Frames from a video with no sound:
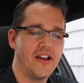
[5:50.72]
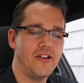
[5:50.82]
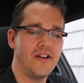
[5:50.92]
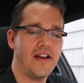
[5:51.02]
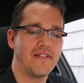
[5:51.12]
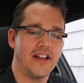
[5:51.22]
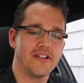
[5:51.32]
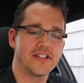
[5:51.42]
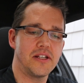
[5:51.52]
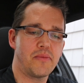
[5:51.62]
you have
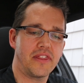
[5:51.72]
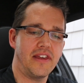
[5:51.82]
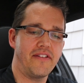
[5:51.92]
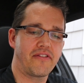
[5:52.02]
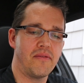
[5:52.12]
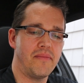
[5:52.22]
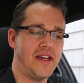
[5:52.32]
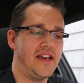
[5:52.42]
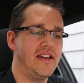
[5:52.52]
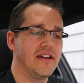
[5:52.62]
little sympathy from
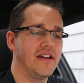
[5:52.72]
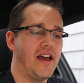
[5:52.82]
me